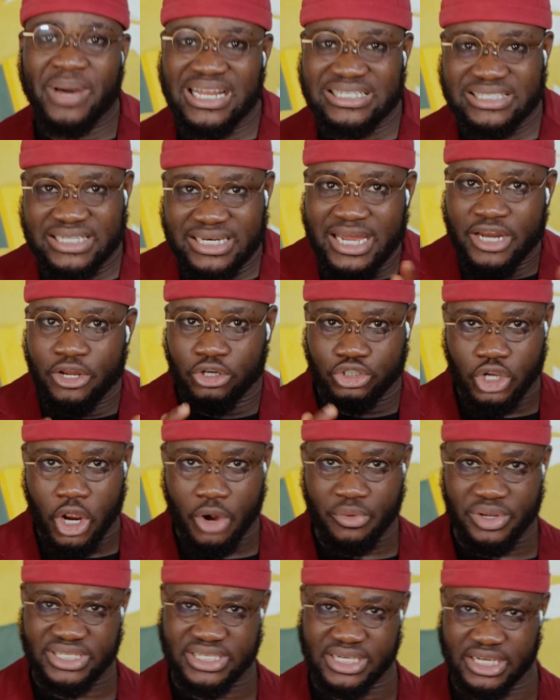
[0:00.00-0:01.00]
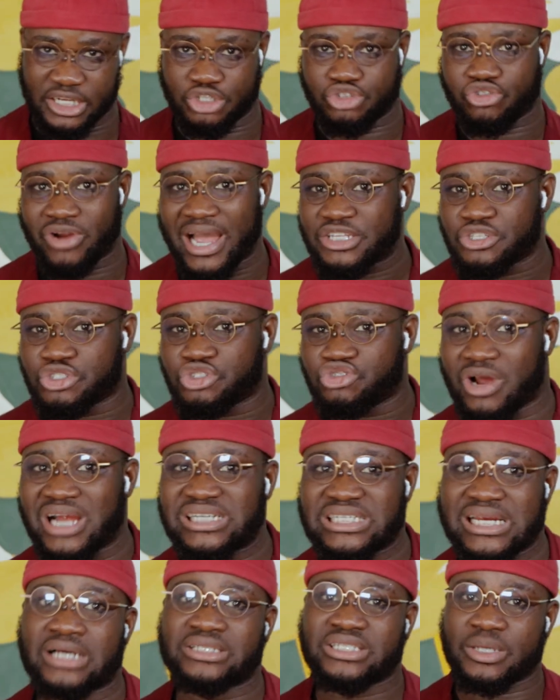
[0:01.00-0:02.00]
Palestinian Authority tried to
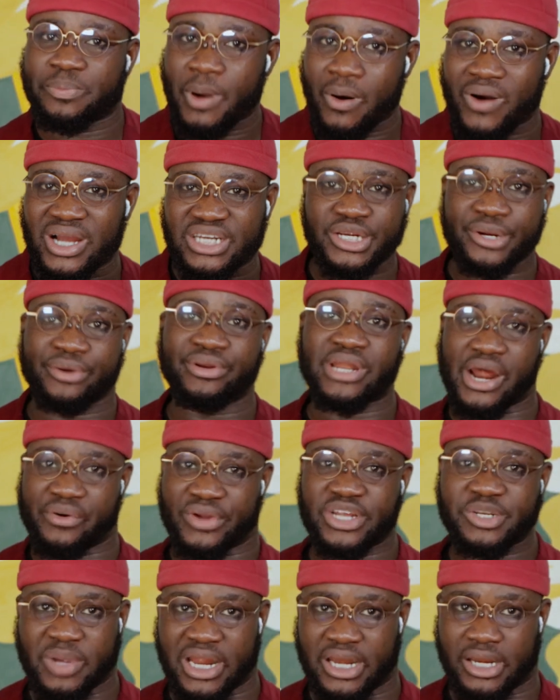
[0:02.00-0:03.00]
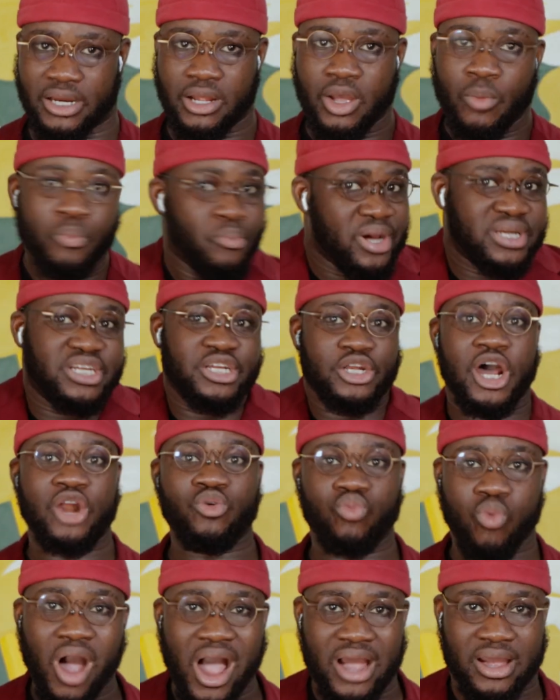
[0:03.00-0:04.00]
trash out a power-sharing arrangement, but it did
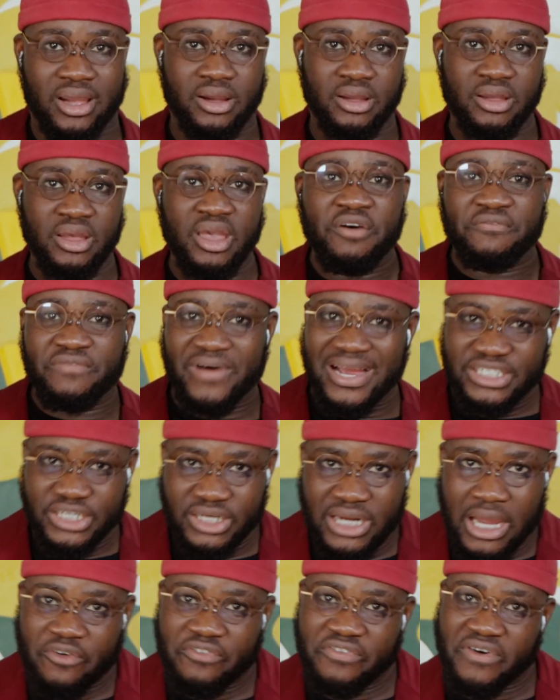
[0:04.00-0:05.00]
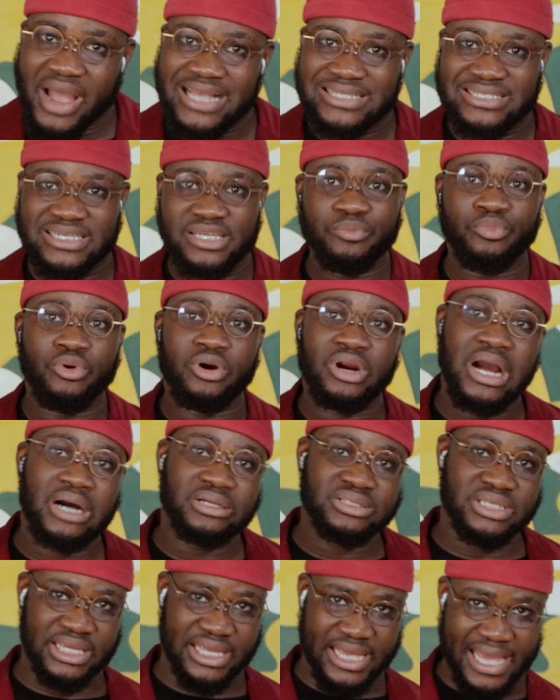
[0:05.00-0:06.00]
not work. Factional fighting broke
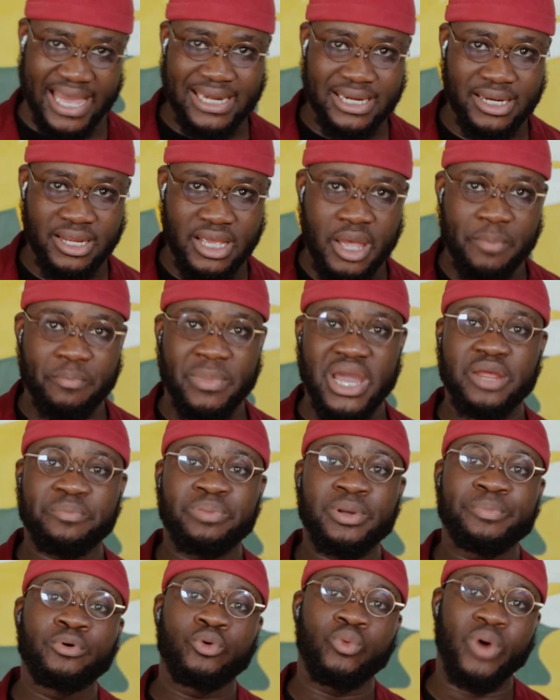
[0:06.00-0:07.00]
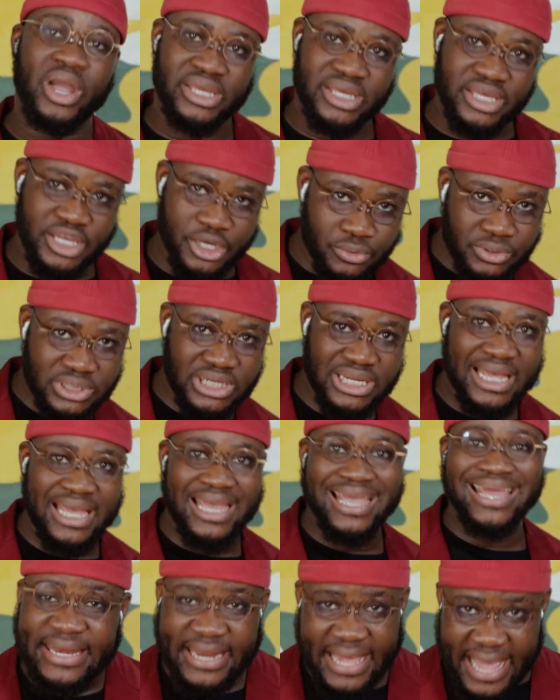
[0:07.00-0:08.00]
out again. Many people were killed.
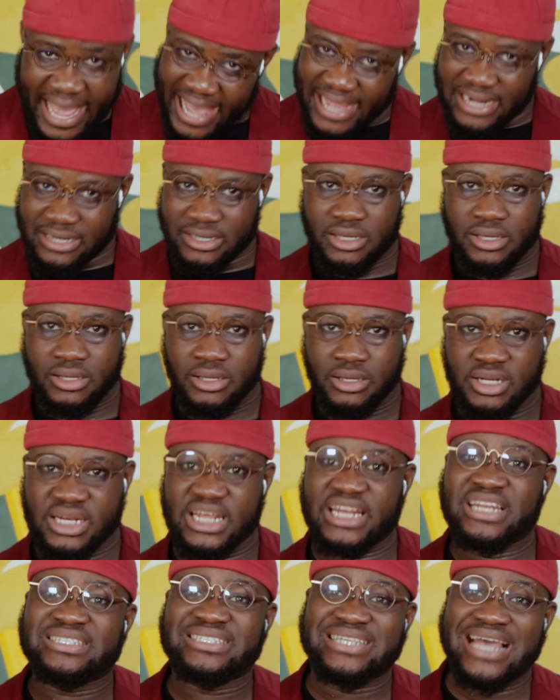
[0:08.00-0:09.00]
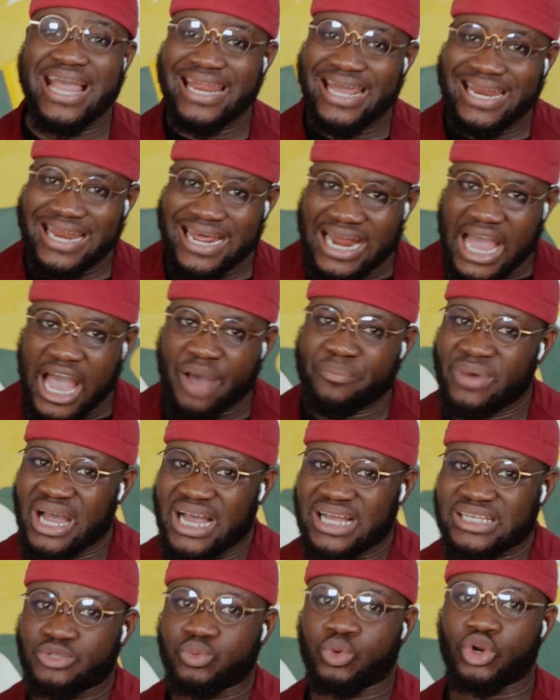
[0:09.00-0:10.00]
In the end, they decided that
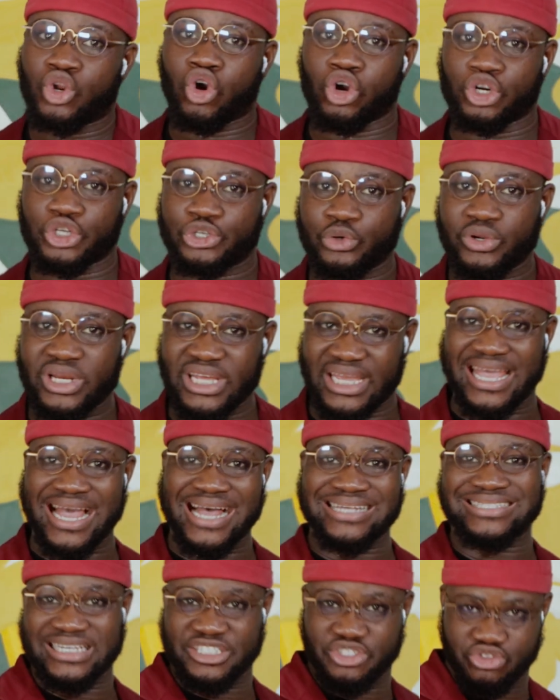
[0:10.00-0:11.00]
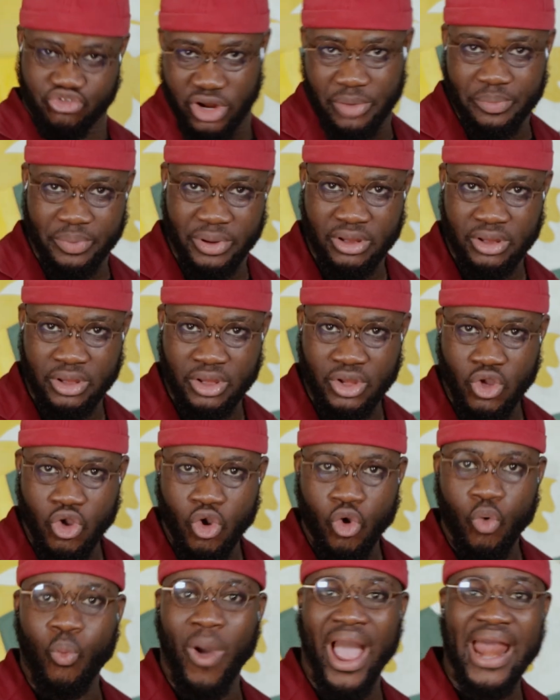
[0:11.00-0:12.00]
Hamas would control the Gaza Strip,
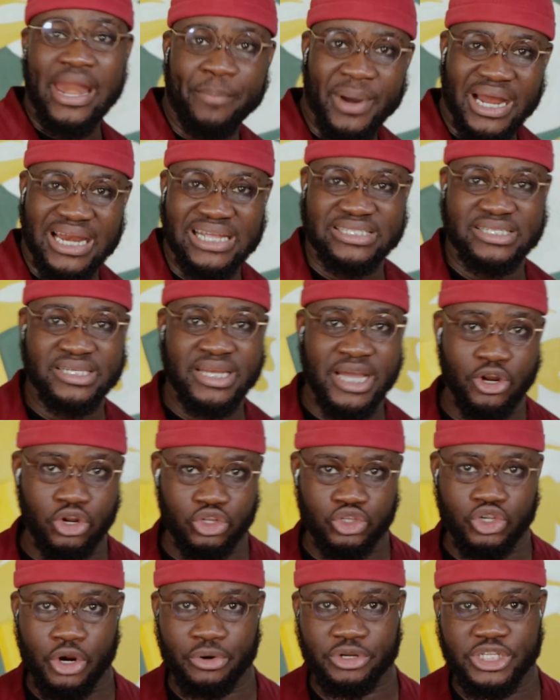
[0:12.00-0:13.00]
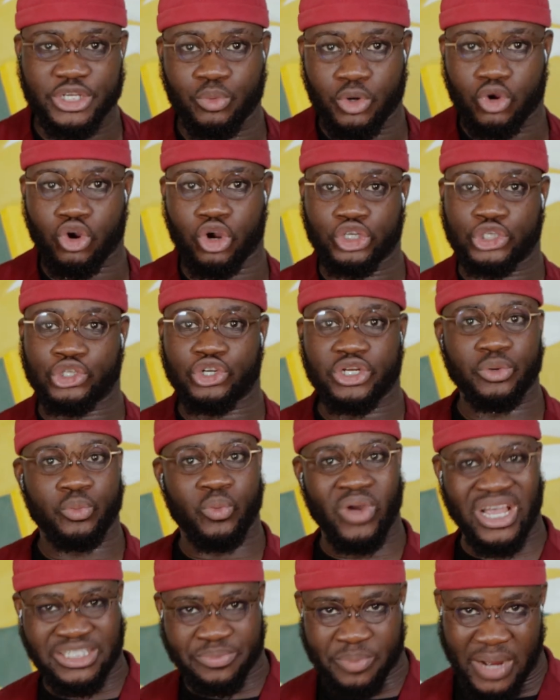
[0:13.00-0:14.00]
Why the Palestinian Authority will control the
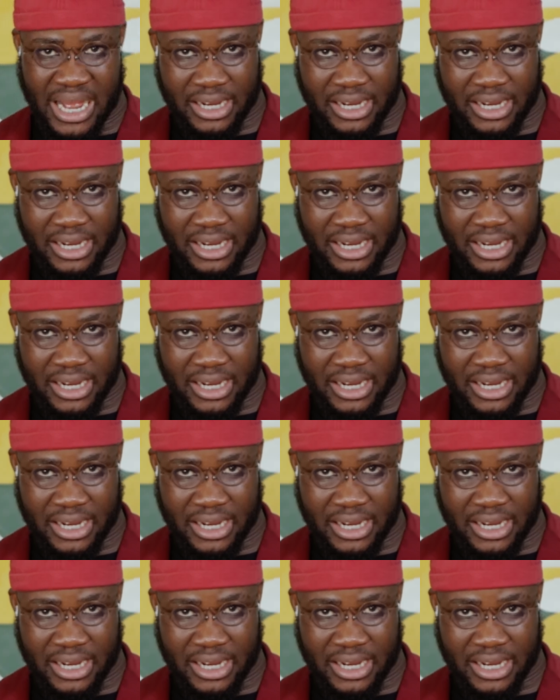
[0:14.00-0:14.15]
West